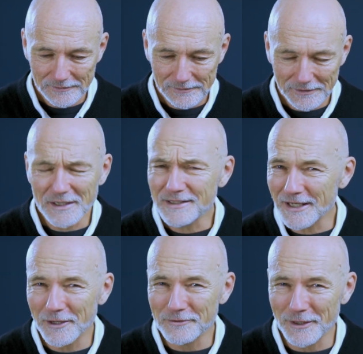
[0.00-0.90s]
That
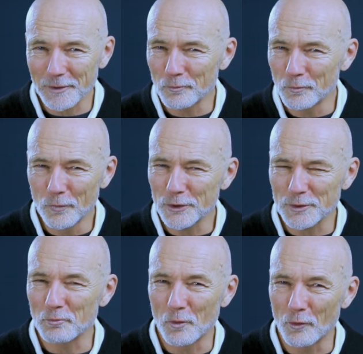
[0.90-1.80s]
sounds like
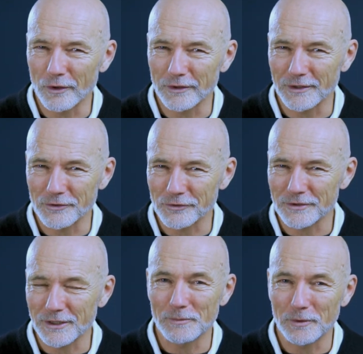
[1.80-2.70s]
much more than
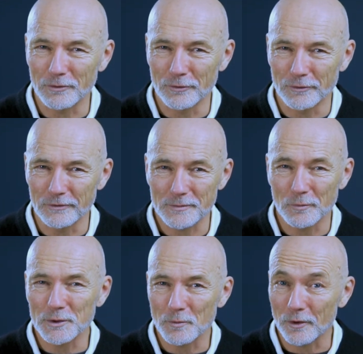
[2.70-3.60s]
just keeping rules,
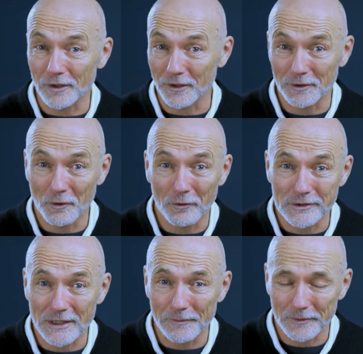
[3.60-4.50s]
much more than I thought
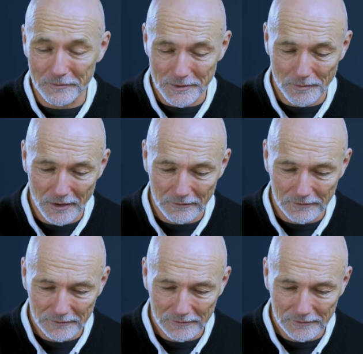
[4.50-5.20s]
Sabbath was about.